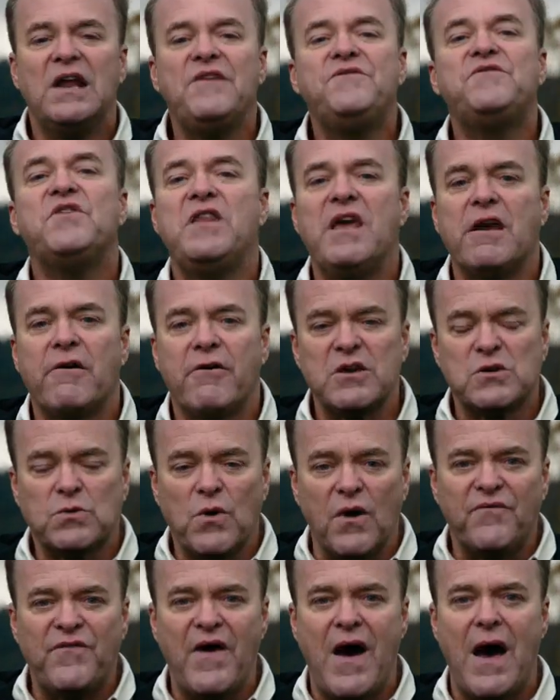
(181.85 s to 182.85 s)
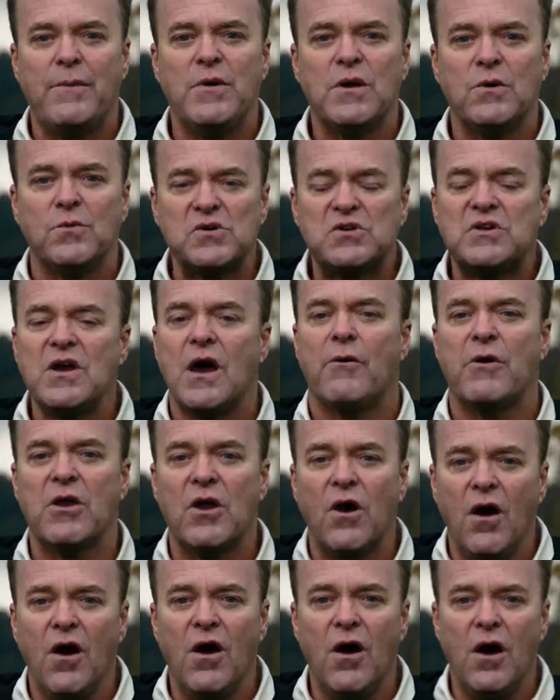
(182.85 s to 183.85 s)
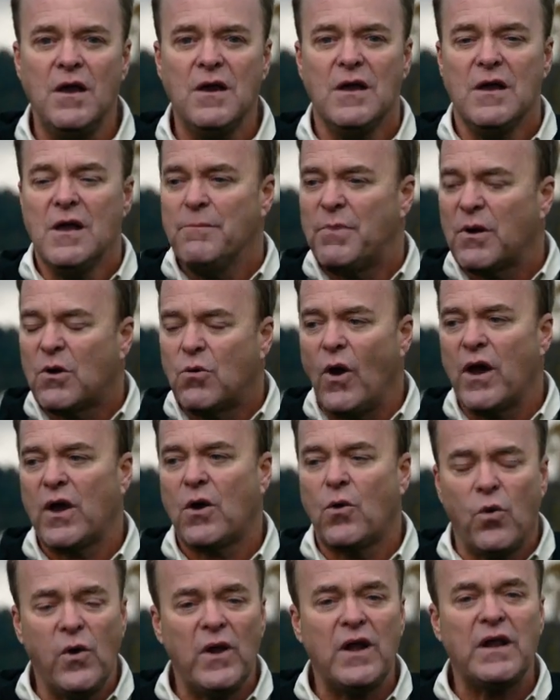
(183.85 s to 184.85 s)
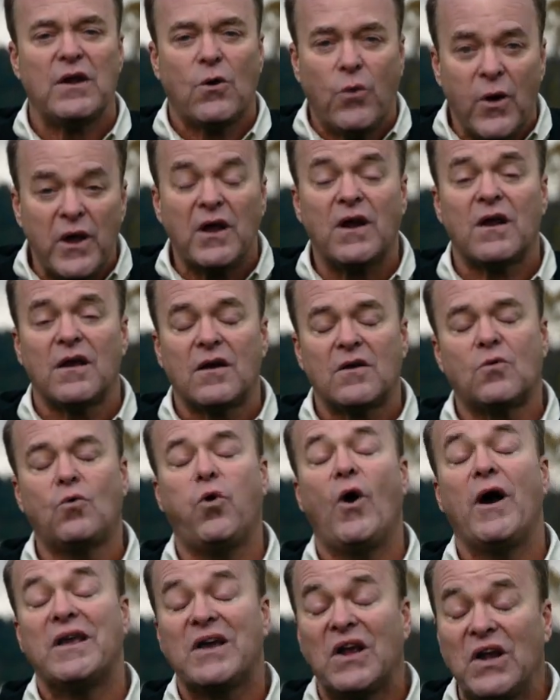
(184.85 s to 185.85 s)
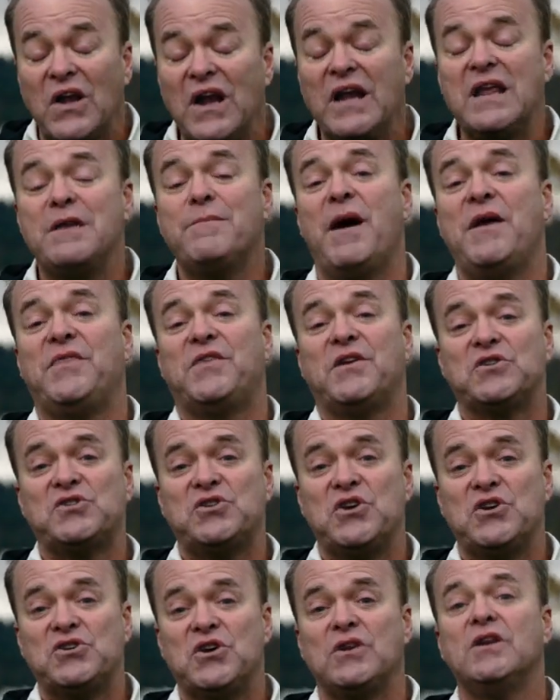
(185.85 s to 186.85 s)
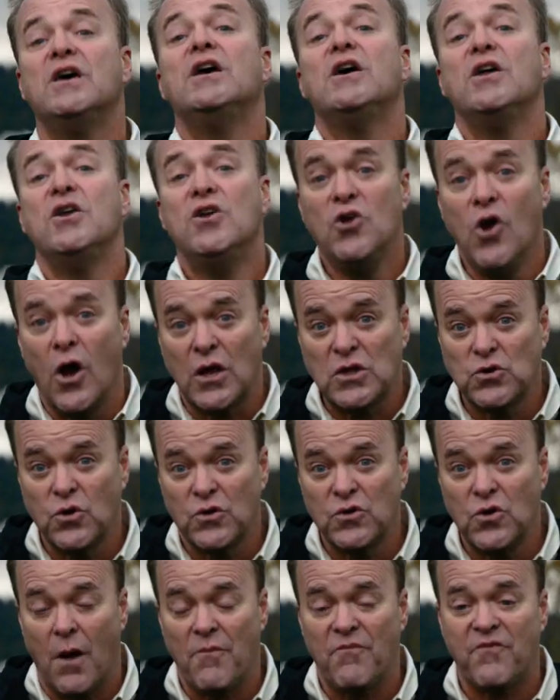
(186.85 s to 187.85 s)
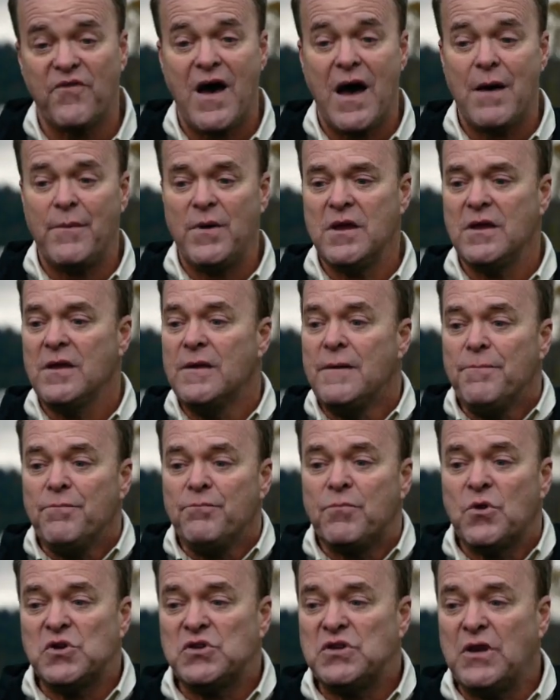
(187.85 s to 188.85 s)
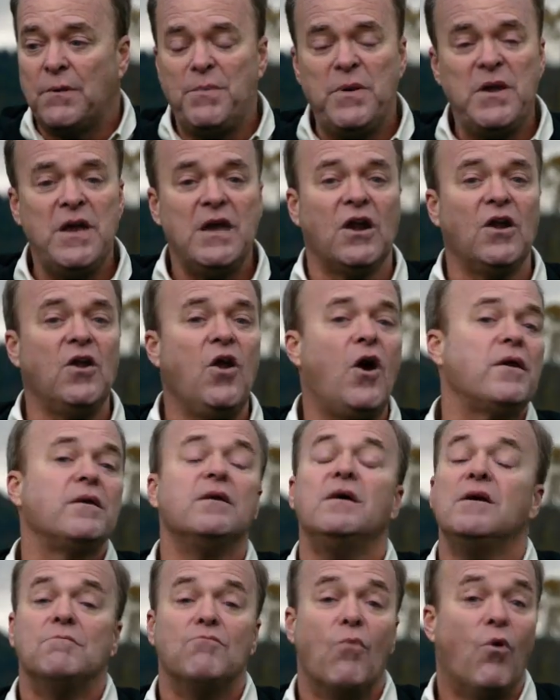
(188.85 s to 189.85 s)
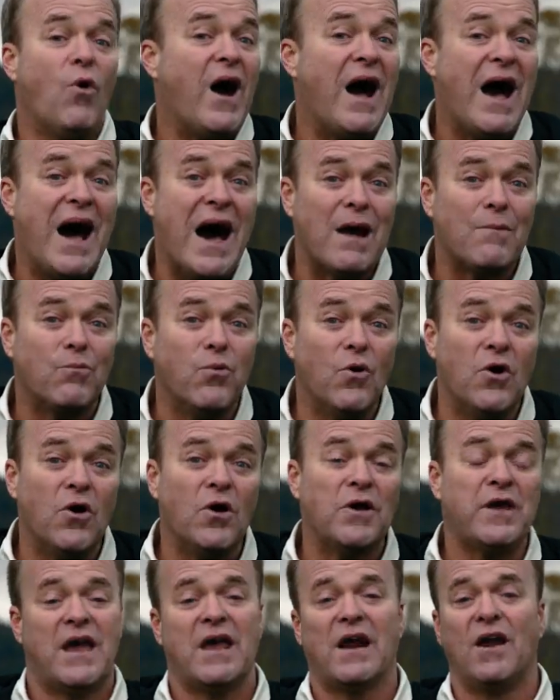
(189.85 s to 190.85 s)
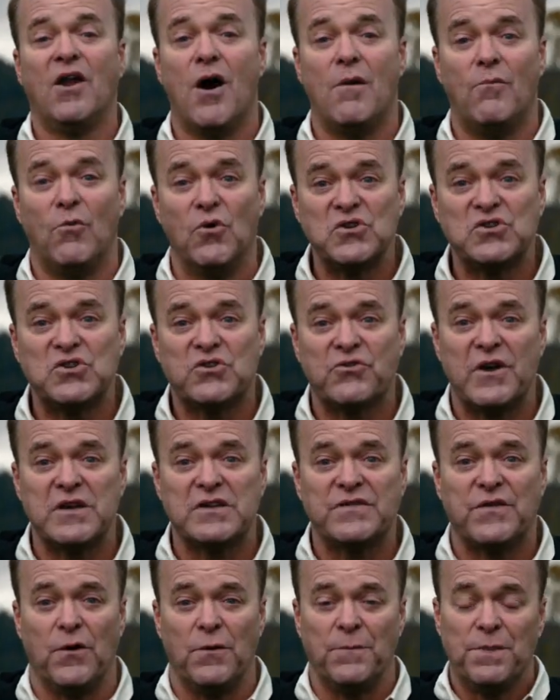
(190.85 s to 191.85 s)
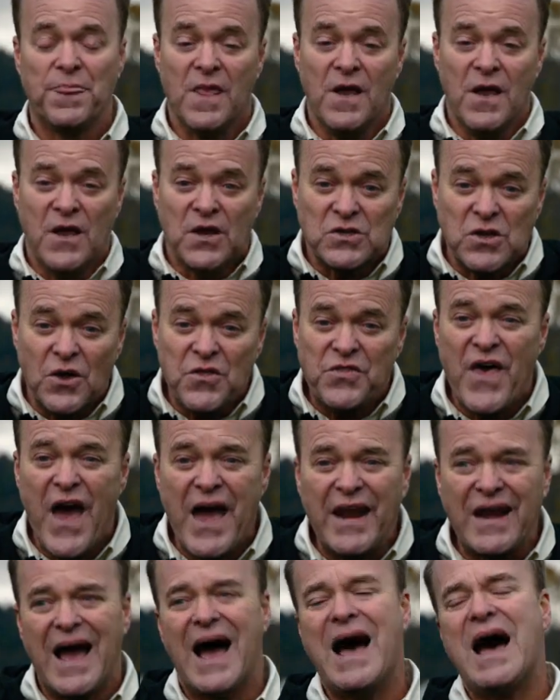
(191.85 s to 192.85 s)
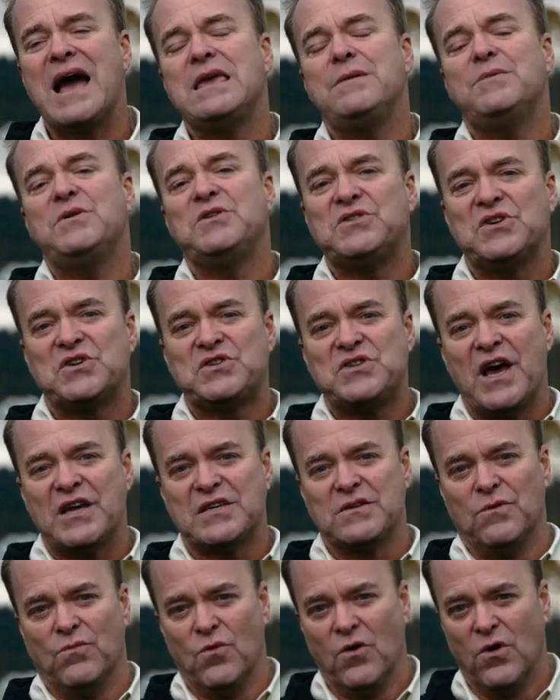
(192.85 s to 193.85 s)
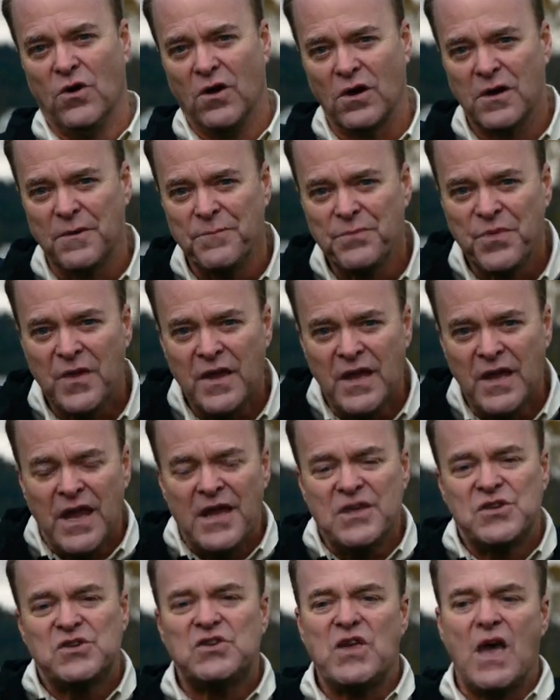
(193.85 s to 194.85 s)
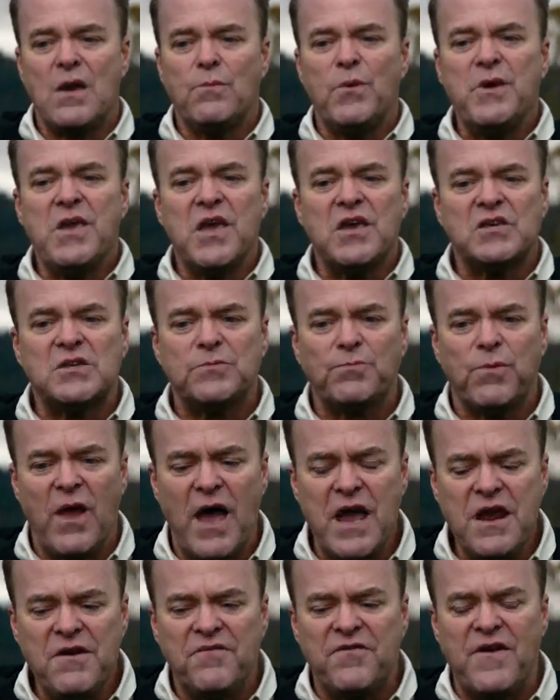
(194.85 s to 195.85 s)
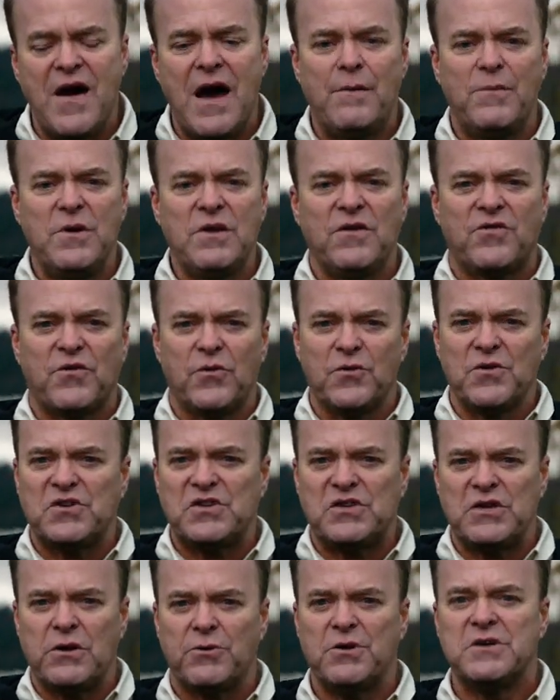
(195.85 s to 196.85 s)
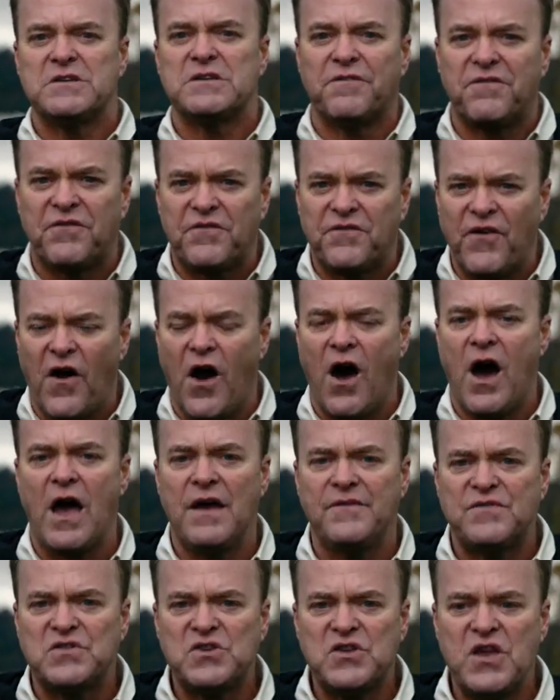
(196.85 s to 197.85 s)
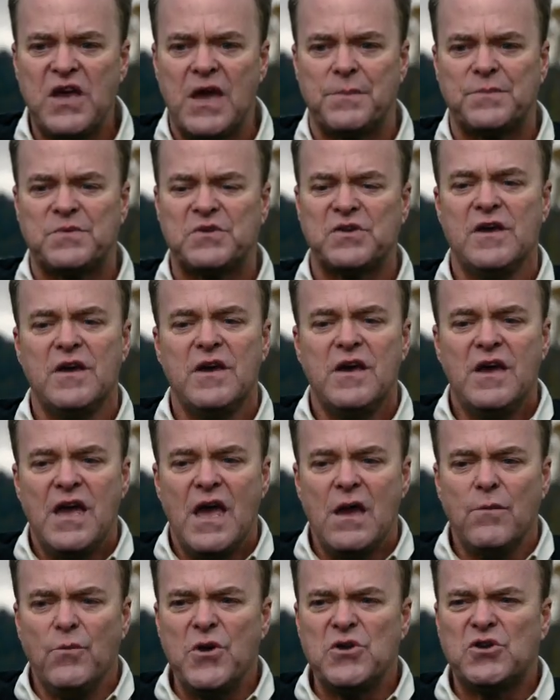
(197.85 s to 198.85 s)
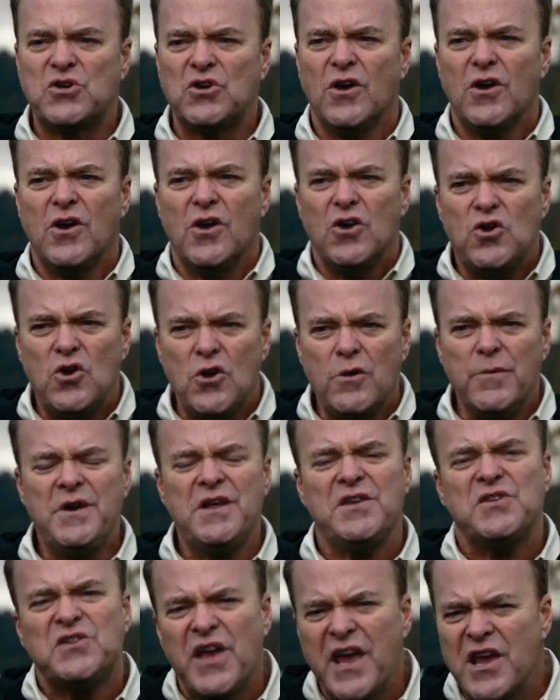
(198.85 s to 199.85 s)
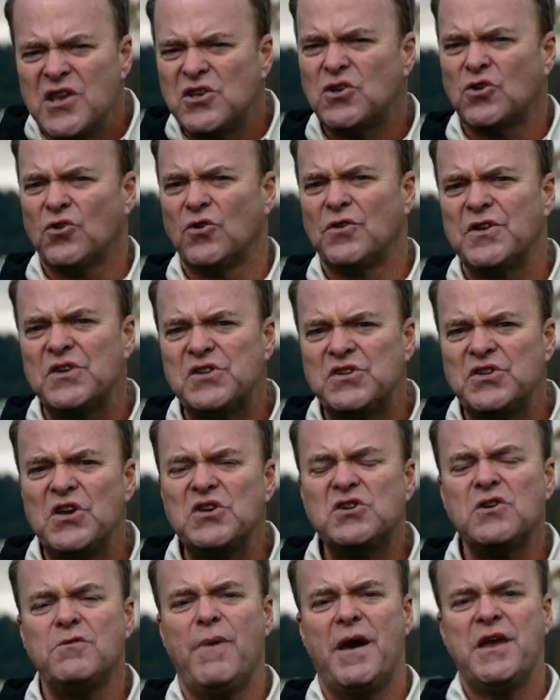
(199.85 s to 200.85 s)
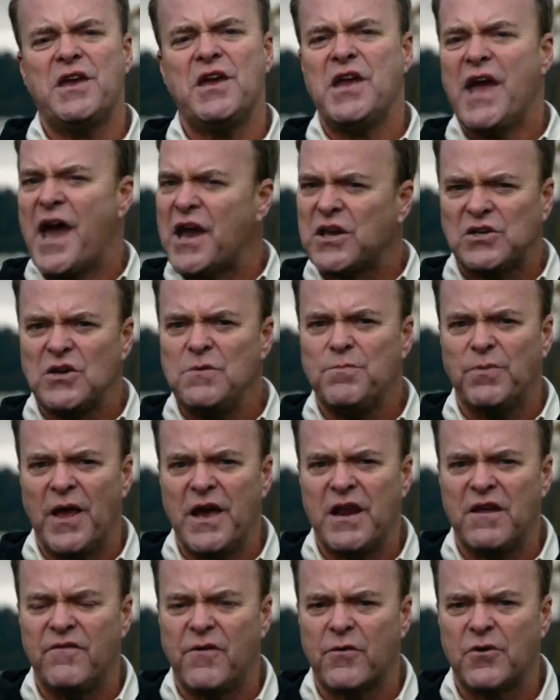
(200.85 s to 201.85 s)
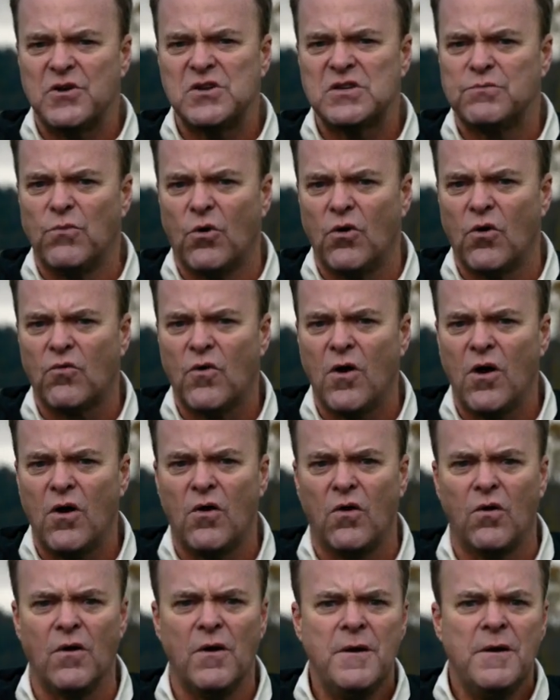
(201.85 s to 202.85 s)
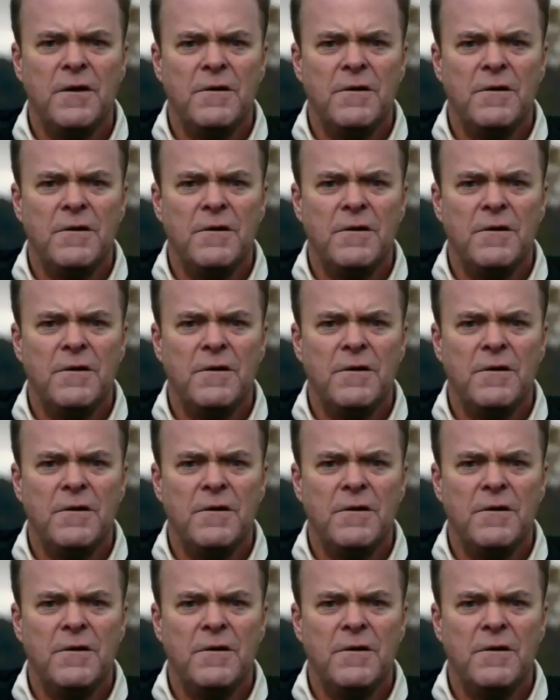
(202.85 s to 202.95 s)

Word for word: lived in areas where farming was going on, but quite quickly, quick, quite clearly made the decision not to adopt farming because it appeared a lot more hard work and a lot more stressful. So that argument just doesn't work. Instead, we explain farming through a series of five steps in which human intentional decision-making actually played a very small role.